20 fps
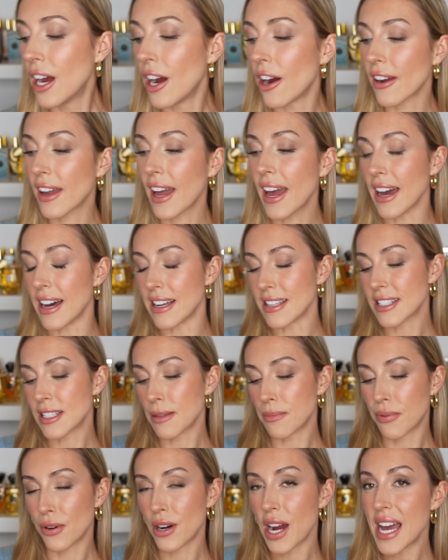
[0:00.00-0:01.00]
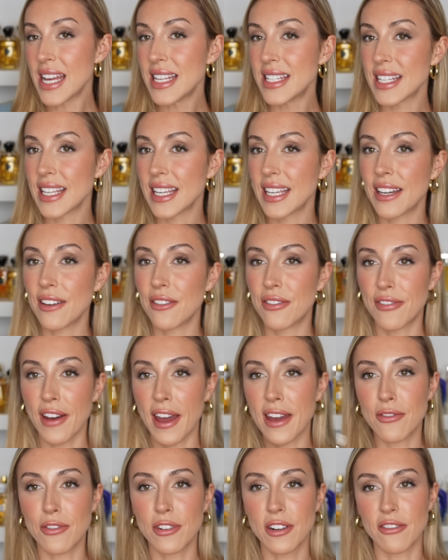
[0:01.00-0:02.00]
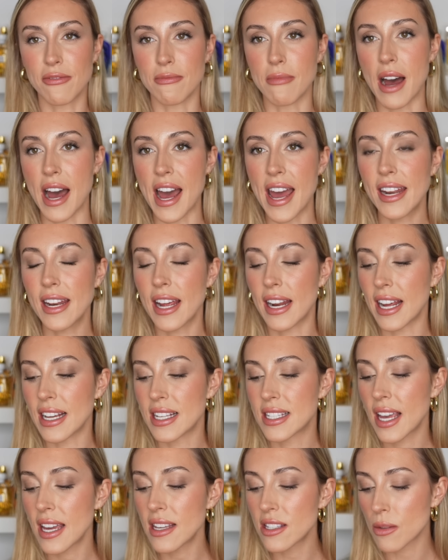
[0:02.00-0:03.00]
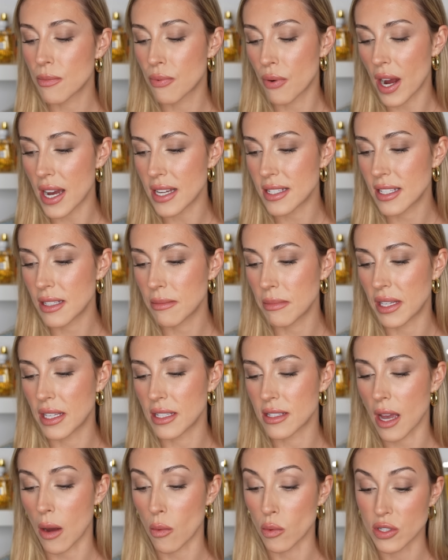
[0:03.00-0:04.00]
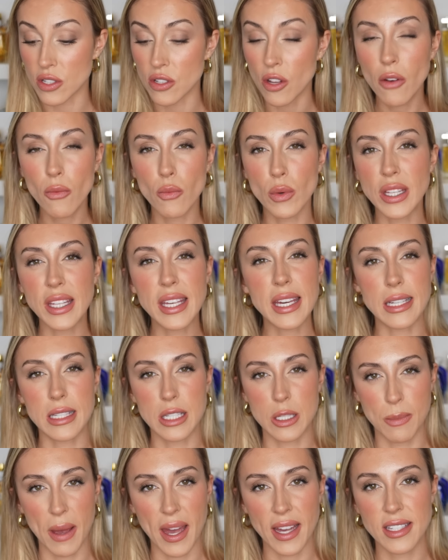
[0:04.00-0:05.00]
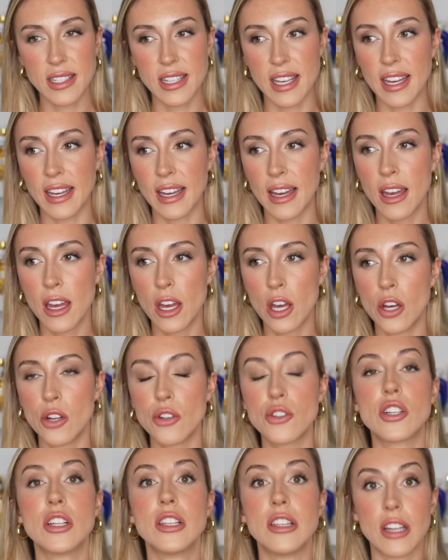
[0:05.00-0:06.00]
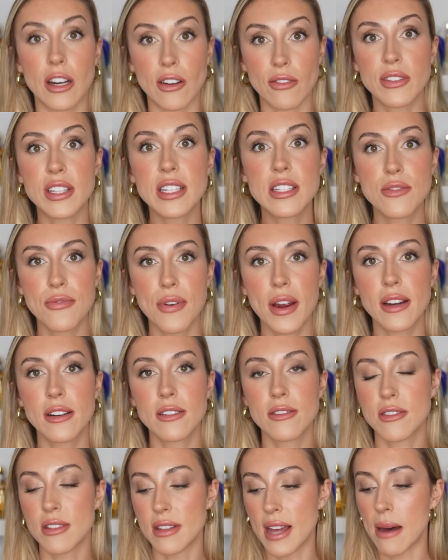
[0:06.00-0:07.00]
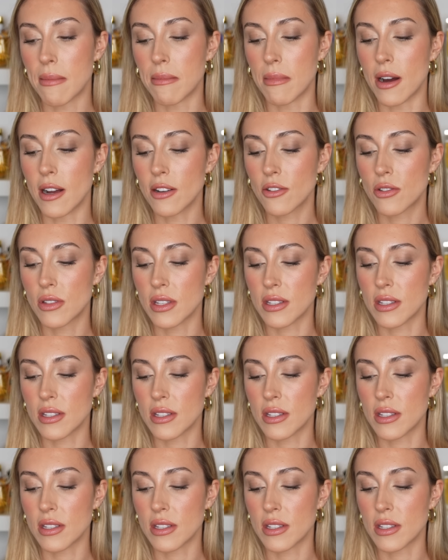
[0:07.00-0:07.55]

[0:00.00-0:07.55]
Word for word: Okay, a surprising favorite of mine, and I say surprising because I was not really expecting to love this fragrance that much.